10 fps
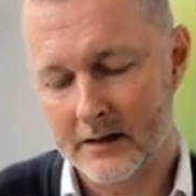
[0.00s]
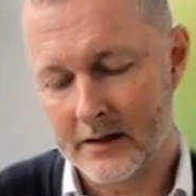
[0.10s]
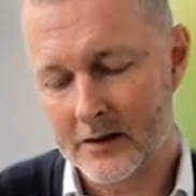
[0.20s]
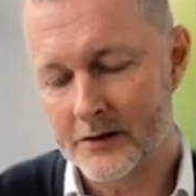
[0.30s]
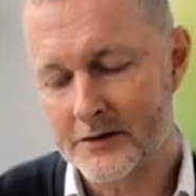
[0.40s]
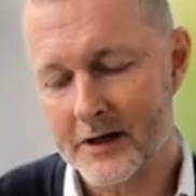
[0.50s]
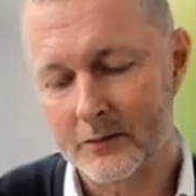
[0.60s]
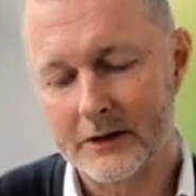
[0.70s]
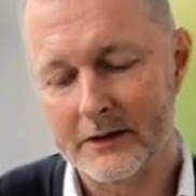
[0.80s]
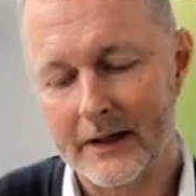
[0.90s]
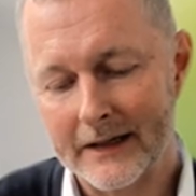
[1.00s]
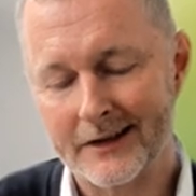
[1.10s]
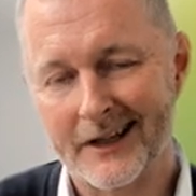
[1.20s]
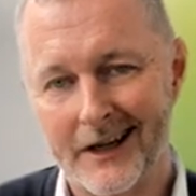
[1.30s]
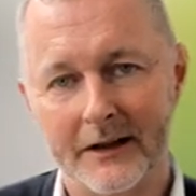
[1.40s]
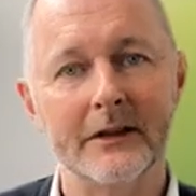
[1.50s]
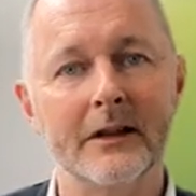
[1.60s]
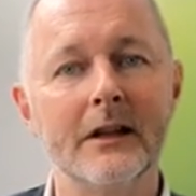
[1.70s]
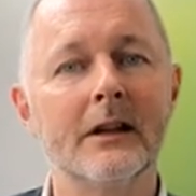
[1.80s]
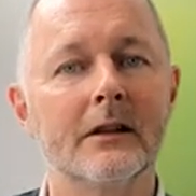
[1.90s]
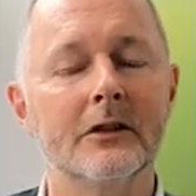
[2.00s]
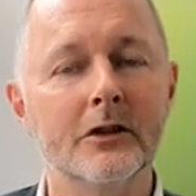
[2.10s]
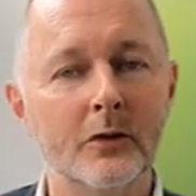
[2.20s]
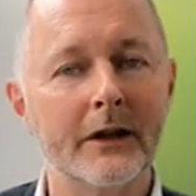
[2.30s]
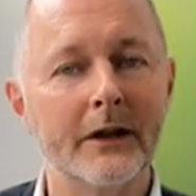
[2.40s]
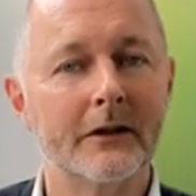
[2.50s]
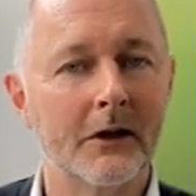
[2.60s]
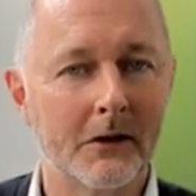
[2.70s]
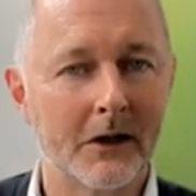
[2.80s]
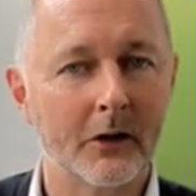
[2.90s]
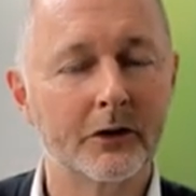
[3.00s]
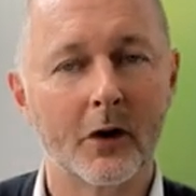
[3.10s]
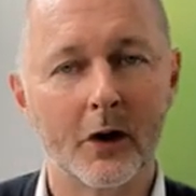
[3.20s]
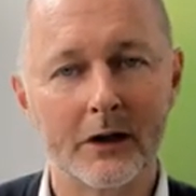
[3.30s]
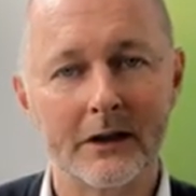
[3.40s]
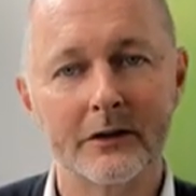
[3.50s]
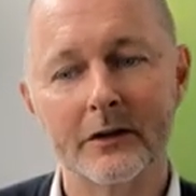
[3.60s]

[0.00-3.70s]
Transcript: a contract with SAIC in the US that we have announced earlier.